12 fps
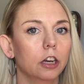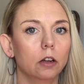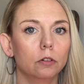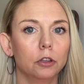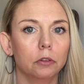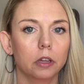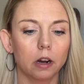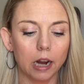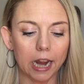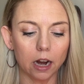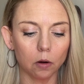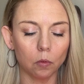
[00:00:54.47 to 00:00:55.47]
do their
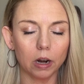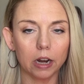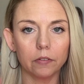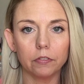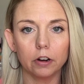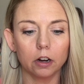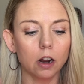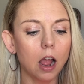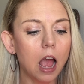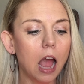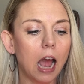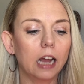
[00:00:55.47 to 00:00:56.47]
hair, whatever.
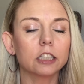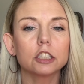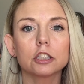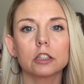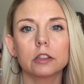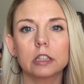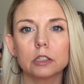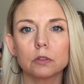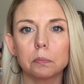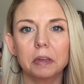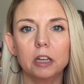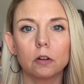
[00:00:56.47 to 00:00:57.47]
I just thought this would
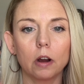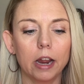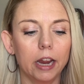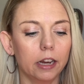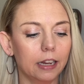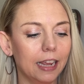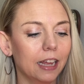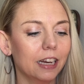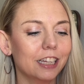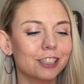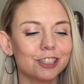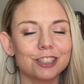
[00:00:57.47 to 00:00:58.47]
be great. And
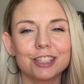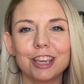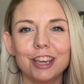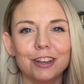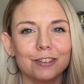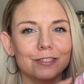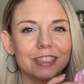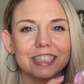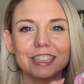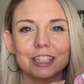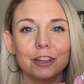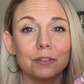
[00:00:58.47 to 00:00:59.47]
it's just cute.
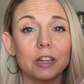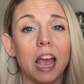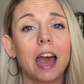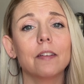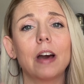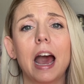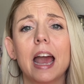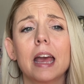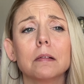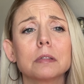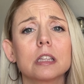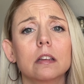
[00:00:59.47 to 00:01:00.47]
It's cute to have. I
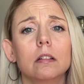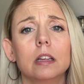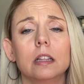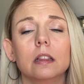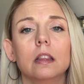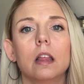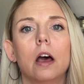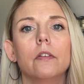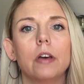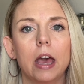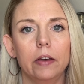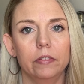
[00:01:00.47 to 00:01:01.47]
absolutely love
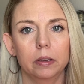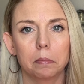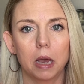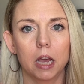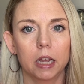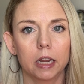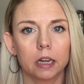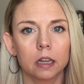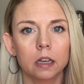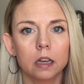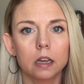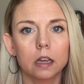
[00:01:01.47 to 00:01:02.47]
having mine
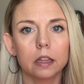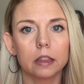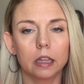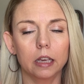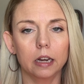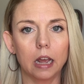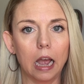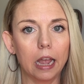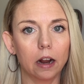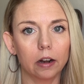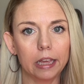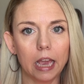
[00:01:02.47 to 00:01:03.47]
that I
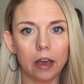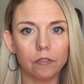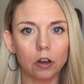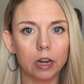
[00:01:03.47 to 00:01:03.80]
already have on